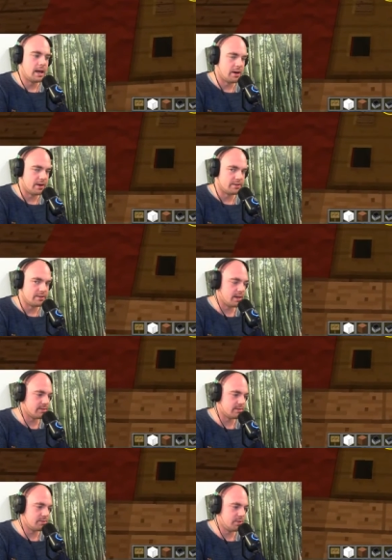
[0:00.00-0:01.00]
All right, you
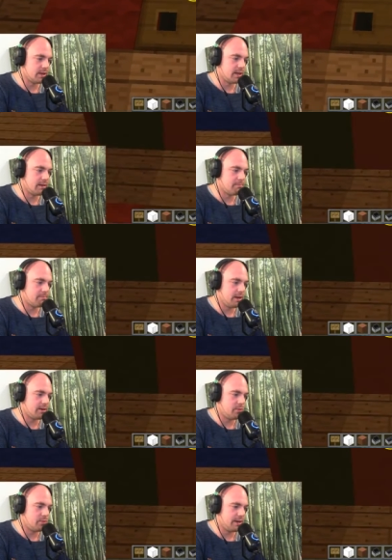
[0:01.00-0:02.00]
guys, we're gonna
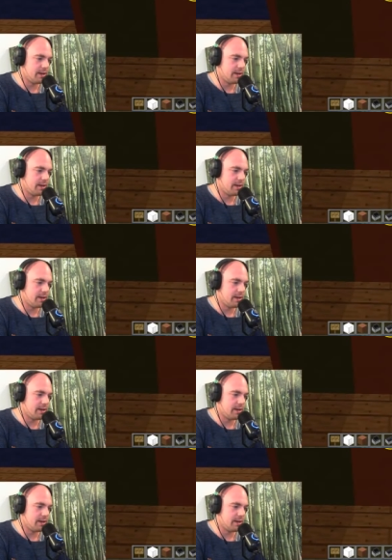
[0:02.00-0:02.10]
make our way